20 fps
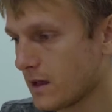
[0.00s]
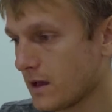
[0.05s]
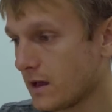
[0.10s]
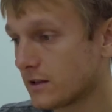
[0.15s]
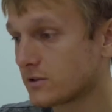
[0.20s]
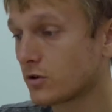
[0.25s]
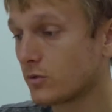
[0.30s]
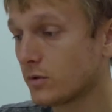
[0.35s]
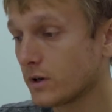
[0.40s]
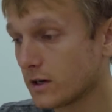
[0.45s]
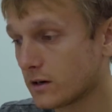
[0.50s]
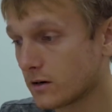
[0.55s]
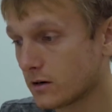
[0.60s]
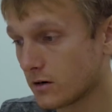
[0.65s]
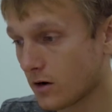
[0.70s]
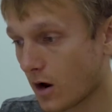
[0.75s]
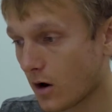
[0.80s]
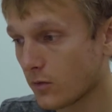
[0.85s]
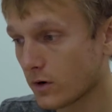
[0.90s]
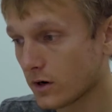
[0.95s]
And so
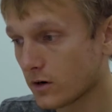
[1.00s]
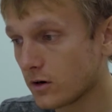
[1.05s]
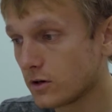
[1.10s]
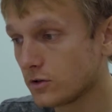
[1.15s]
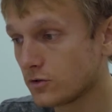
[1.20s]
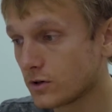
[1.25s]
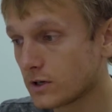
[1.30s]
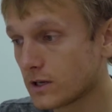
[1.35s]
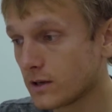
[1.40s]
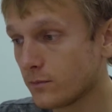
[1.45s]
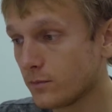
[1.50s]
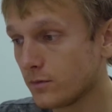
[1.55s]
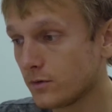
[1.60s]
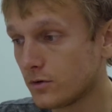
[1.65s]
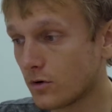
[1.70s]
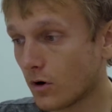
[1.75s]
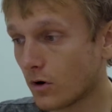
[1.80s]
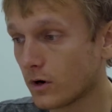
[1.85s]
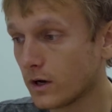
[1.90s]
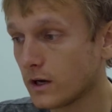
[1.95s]
we're going to keep
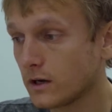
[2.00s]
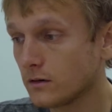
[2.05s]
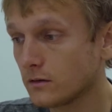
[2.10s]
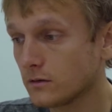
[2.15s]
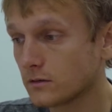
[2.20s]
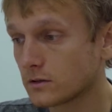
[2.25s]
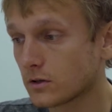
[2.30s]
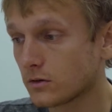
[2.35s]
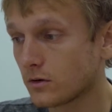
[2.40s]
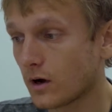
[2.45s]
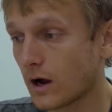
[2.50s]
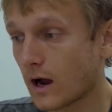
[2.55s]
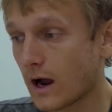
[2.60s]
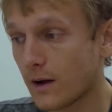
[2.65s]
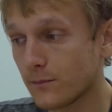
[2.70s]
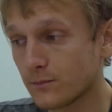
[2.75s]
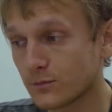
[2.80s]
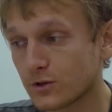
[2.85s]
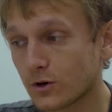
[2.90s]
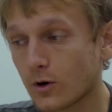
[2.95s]
going. So
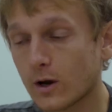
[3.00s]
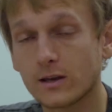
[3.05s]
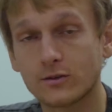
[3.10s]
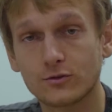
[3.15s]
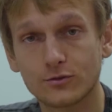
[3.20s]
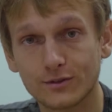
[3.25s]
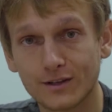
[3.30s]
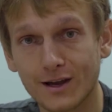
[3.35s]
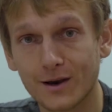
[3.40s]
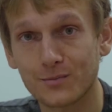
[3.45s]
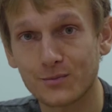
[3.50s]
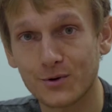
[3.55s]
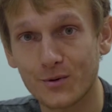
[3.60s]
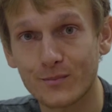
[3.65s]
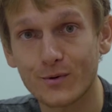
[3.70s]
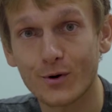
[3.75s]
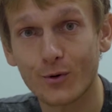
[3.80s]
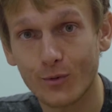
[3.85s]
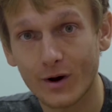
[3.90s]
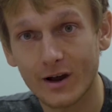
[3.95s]
I'm trying to type
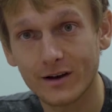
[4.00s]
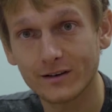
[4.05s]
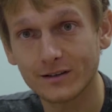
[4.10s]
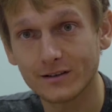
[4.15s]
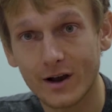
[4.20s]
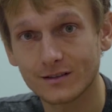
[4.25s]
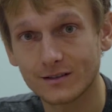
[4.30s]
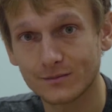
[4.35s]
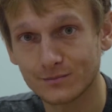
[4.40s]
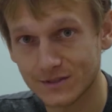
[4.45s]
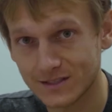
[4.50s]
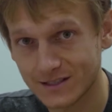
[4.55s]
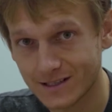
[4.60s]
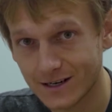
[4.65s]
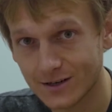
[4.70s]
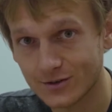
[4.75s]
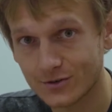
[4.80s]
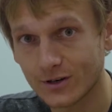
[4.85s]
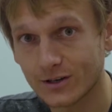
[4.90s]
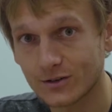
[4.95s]
number 1. I'm
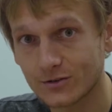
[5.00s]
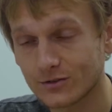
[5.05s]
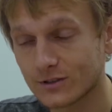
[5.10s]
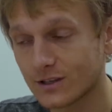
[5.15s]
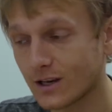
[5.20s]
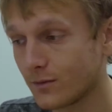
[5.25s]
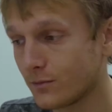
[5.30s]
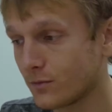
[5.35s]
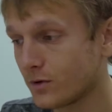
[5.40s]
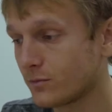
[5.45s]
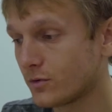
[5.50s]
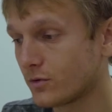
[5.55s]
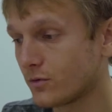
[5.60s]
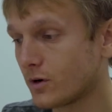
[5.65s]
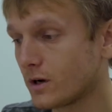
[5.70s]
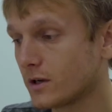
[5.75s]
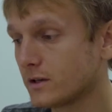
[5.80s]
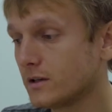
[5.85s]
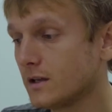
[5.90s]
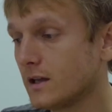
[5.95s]
still trying to type number
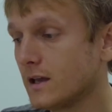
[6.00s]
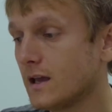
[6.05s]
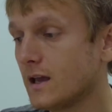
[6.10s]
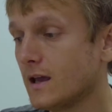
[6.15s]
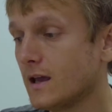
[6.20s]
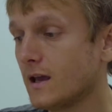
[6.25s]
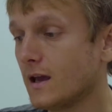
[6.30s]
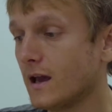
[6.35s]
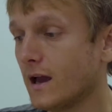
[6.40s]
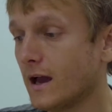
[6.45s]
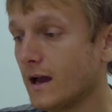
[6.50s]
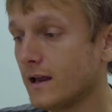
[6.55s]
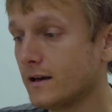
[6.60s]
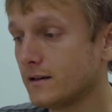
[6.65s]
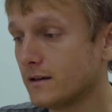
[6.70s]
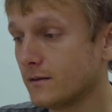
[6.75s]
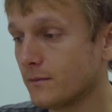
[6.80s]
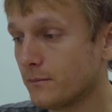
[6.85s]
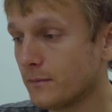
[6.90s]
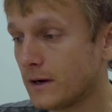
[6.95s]
1.
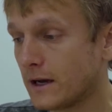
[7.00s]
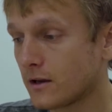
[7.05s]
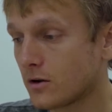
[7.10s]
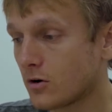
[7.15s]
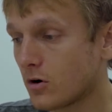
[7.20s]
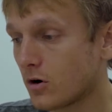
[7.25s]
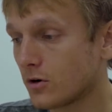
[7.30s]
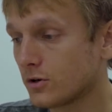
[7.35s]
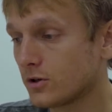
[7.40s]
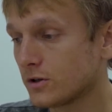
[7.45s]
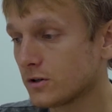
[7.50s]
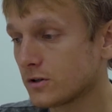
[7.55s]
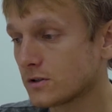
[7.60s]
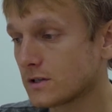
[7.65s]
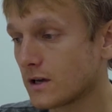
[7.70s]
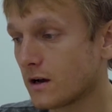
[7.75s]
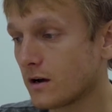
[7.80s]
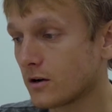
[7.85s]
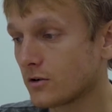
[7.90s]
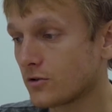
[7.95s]
And my corners
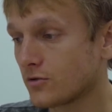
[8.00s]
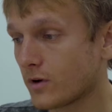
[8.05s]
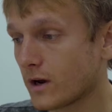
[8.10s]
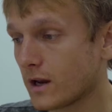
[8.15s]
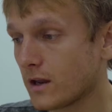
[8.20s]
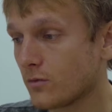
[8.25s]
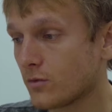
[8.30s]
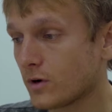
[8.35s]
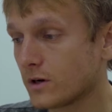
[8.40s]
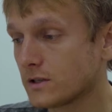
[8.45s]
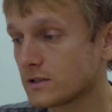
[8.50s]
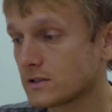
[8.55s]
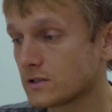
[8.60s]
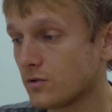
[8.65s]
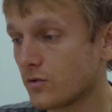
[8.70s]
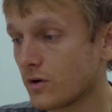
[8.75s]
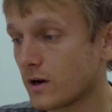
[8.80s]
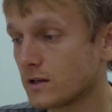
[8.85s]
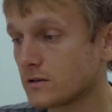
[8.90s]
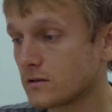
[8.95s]
are gray. 1 is
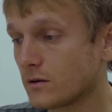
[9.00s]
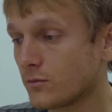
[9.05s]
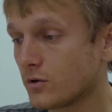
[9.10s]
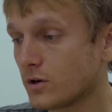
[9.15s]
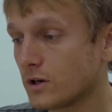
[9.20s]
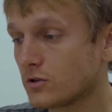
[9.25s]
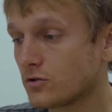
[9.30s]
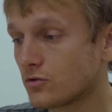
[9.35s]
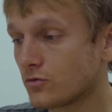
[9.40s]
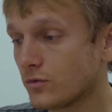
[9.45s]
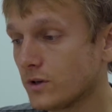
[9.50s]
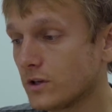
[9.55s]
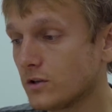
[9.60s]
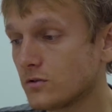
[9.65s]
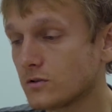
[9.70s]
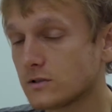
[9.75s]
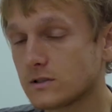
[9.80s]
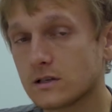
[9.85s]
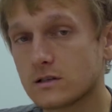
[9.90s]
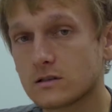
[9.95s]
gray. So I'm going to
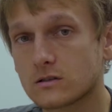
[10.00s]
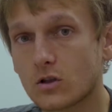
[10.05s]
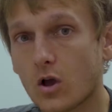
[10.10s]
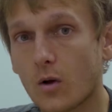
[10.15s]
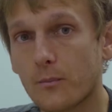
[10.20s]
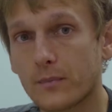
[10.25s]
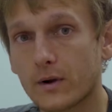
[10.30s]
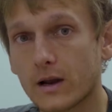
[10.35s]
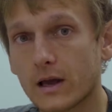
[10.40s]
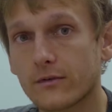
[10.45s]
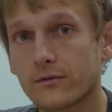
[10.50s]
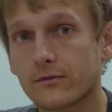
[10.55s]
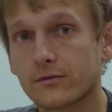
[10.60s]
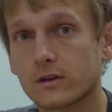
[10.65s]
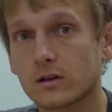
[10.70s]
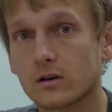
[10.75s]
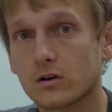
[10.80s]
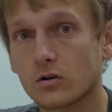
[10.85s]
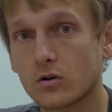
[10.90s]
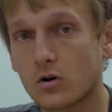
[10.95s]
reuse this top
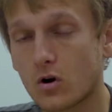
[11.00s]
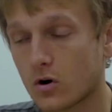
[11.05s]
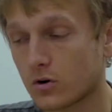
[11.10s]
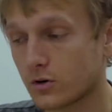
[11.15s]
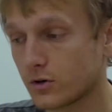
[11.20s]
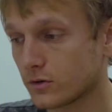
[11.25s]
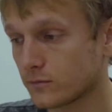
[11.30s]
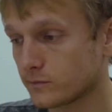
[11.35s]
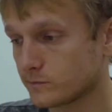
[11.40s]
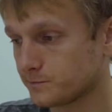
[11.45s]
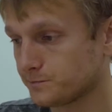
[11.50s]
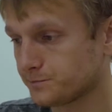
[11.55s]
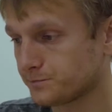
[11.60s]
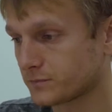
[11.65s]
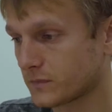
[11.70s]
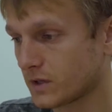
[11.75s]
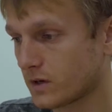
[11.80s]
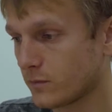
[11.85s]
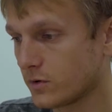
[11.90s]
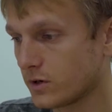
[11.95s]
left corner.
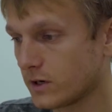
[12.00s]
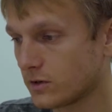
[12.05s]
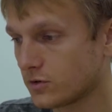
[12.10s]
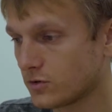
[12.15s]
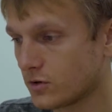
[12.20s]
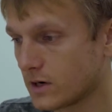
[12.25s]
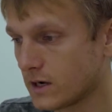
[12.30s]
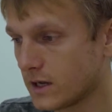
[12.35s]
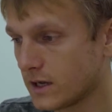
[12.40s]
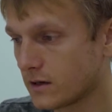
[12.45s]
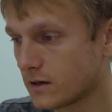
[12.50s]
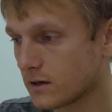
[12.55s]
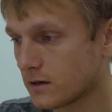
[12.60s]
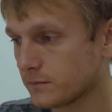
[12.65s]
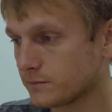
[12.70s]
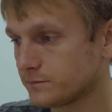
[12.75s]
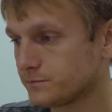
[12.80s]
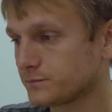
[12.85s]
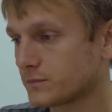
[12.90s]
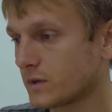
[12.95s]
So I'm going to click
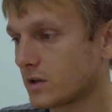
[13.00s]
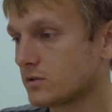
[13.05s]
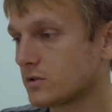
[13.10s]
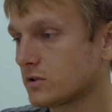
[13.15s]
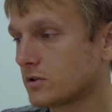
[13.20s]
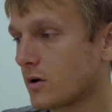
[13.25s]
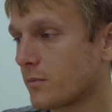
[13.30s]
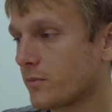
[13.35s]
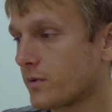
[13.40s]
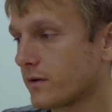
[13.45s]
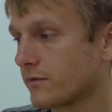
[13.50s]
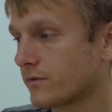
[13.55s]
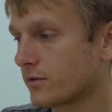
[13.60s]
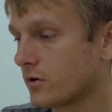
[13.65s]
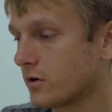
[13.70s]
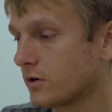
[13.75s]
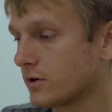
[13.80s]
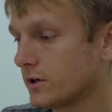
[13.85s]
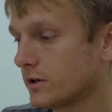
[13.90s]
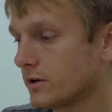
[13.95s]
on the top left
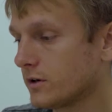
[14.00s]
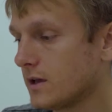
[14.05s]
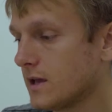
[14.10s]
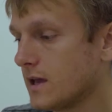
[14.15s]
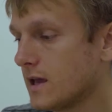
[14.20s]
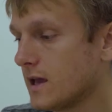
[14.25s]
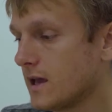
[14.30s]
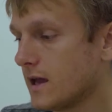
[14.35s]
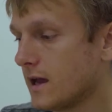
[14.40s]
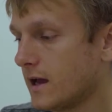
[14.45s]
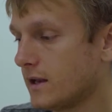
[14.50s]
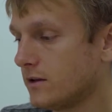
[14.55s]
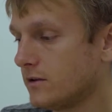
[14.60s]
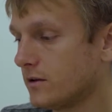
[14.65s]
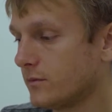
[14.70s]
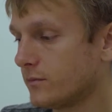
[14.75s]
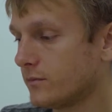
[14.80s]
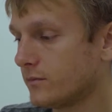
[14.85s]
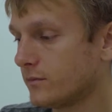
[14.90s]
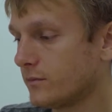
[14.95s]
corner.
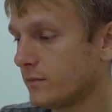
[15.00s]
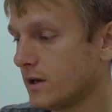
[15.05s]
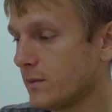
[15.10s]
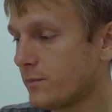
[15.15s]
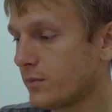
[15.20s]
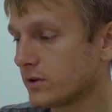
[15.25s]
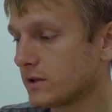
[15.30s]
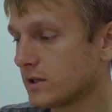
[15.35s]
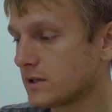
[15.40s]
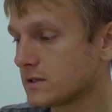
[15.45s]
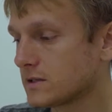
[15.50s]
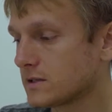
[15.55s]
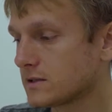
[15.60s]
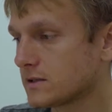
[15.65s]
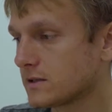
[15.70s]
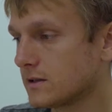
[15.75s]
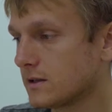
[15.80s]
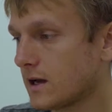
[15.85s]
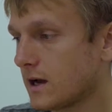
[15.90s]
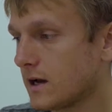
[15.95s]
And
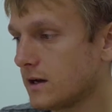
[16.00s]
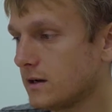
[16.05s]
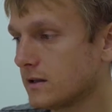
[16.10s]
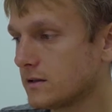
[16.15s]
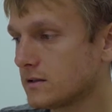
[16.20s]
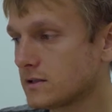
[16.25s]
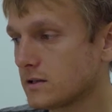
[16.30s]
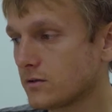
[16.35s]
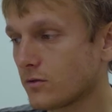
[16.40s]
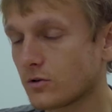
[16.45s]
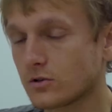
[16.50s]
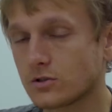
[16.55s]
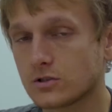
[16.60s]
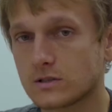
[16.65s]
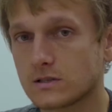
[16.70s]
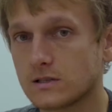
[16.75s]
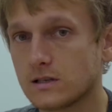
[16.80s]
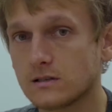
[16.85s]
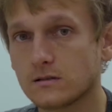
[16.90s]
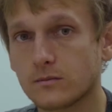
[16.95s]
hypothesis 9 and 0
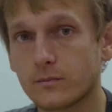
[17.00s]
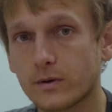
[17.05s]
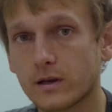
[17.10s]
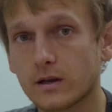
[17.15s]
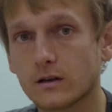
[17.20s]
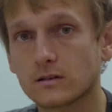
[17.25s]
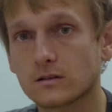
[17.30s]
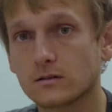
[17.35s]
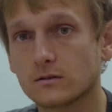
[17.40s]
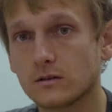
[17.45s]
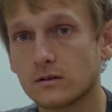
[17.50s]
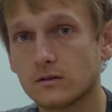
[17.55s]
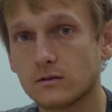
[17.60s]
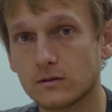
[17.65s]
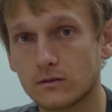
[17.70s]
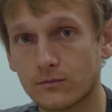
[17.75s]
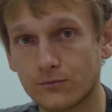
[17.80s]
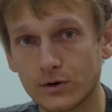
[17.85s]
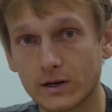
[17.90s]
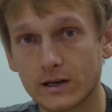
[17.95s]
just disappeared, so
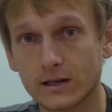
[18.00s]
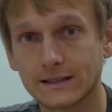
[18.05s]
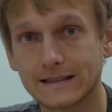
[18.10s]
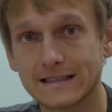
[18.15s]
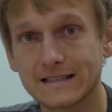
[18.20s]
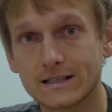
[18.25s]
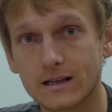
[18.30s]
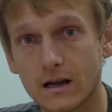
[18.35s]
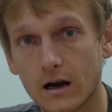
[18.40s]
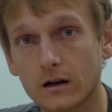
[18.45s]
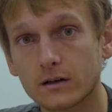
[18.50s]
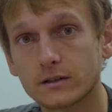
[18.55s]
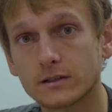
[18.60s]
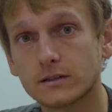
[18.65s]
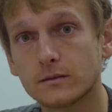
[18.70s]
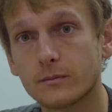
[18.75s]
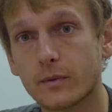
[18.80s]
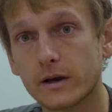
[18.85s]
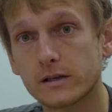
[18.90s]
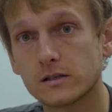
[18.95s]
were
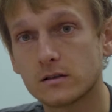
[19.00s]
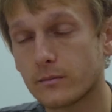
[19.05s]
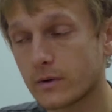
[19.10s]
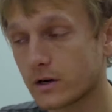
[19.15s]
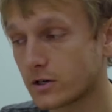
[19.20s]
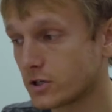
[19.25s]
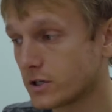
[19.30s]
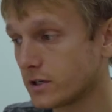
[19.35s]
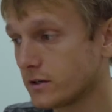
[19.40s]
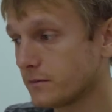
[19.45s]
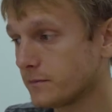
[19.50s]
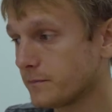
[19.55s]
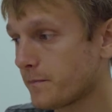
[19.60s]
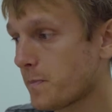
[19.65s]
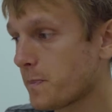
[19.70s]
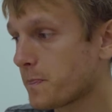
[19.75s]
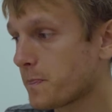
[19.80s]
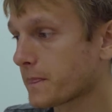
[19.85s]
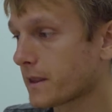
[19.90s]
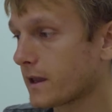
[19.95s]
discarded by the machine.
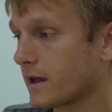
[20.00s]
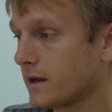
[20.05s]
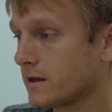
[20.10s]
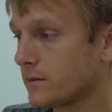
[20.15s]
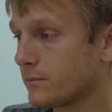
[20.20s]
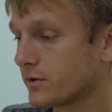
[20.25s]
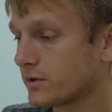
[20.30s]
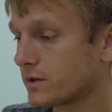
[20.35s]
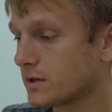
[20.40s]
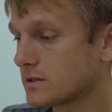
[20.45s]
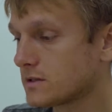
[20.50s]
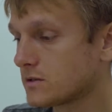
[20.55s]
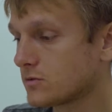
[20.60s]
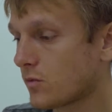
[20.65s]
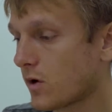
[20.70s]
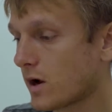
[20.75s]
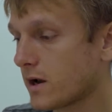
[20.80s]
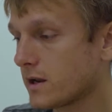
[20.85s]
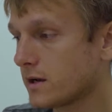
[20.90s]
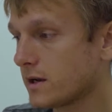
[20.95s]
And hypothesis
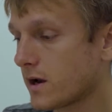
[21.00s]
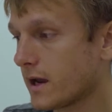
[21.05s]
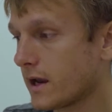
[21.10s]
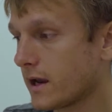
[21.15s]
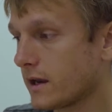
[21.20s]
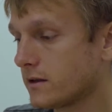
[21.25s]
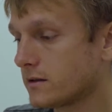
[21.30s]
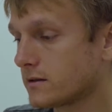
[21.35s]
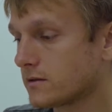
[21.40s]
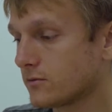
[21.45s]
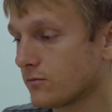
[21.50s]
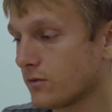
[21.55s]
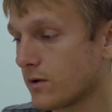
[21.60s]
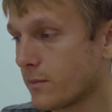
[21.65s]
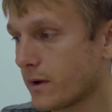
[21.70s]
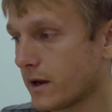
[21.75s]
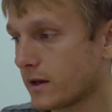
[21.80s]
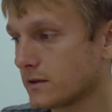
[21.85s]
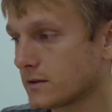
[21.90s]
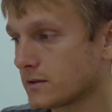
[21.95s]
1 and 8
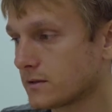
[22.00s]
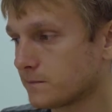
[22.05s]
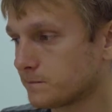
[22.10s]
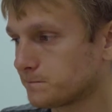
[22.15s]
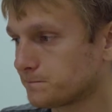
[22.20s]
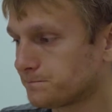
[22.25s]
remains.